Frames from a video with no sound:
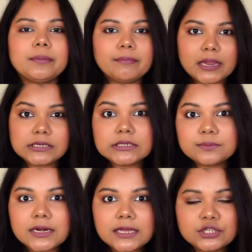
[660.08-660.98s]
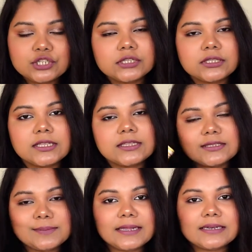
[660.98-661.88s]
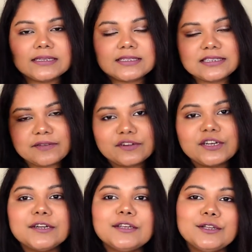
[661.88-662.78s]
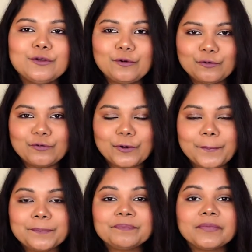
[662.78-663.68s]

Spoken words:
pigmented blush, then this palette is definitely go for.